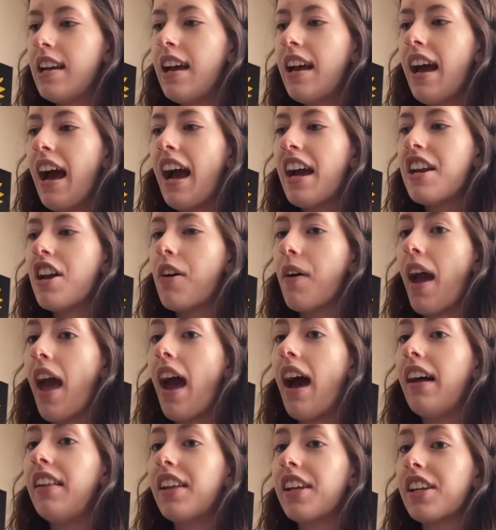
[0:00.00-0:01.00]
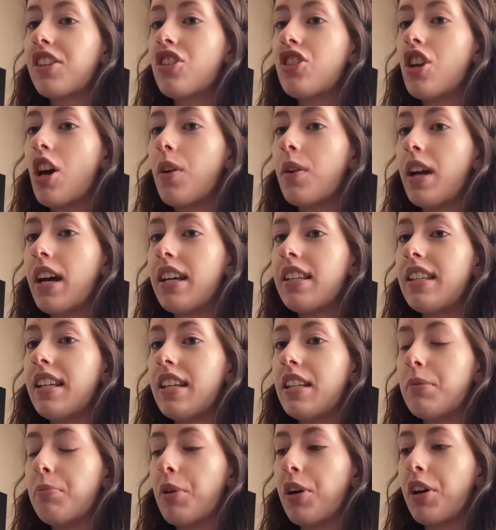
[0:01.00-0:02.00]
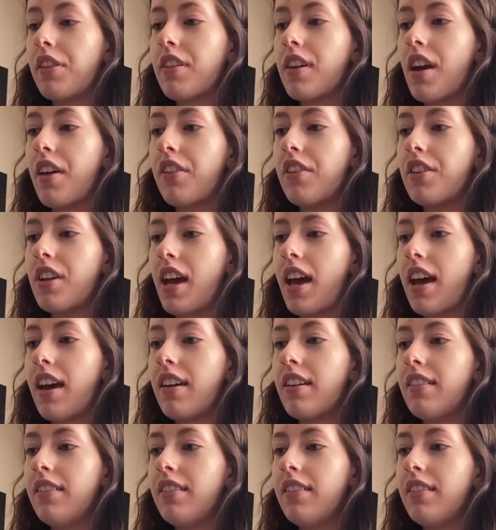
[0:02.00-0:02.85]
I know Alex showed us his book the other day.